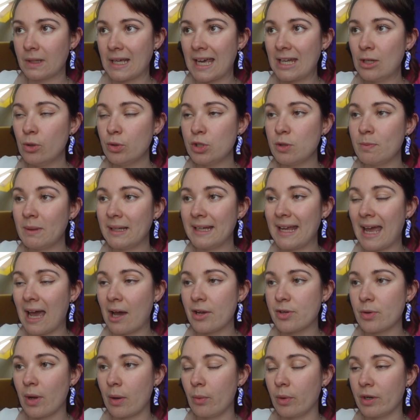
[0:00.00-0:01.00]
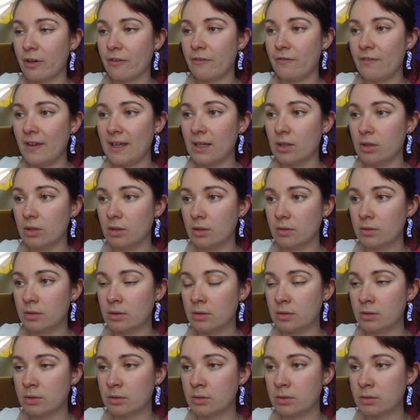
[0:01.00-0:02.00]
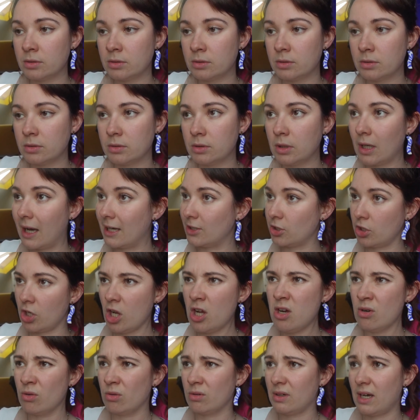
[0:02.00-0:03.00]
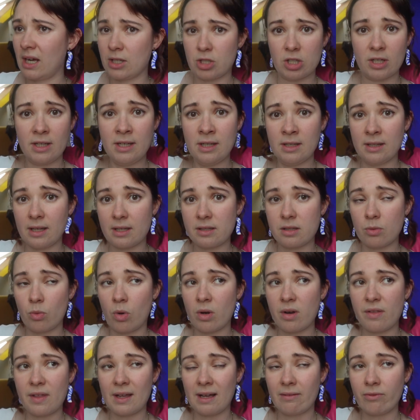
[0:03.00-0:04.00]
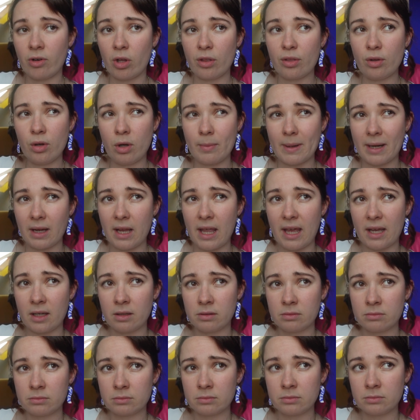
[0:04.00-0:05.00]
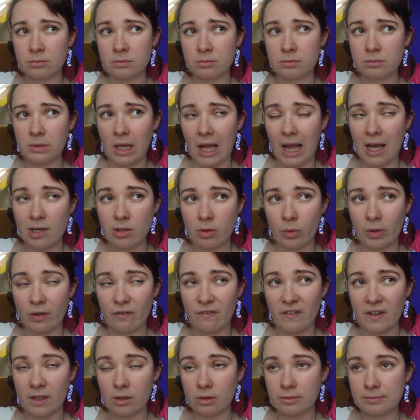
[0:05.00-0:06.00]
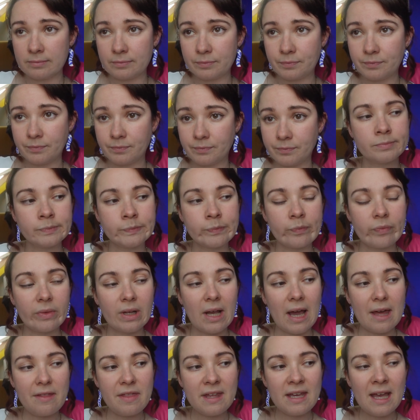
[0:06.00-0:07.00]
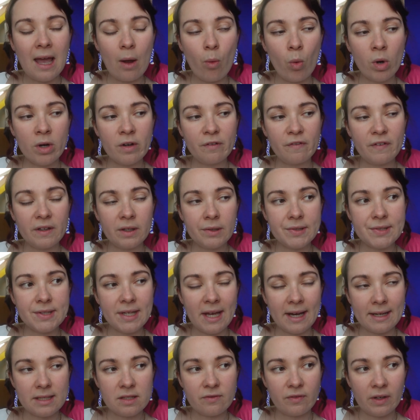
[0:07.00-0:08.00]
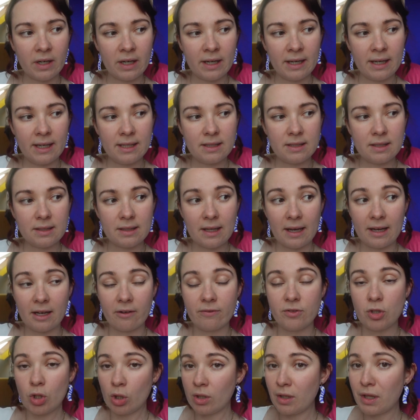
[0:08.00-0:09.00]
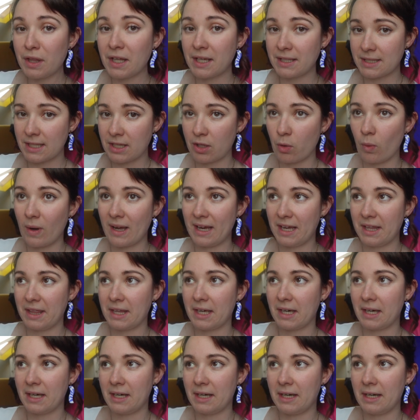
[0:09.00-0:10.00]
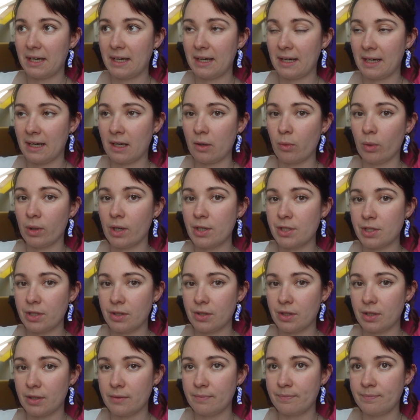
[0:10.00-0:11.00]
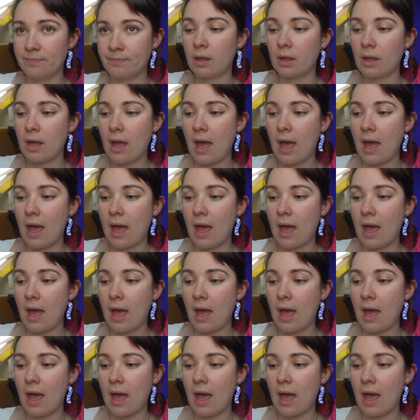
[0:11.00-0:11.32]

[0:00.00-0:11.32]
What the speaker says: And ultimately, how do I want to feel? I don't know, actually. That's the one thing I've not thought about yet. How do I want to feel? I think I want to feel satisfied that I have done things in the way that I want to do them.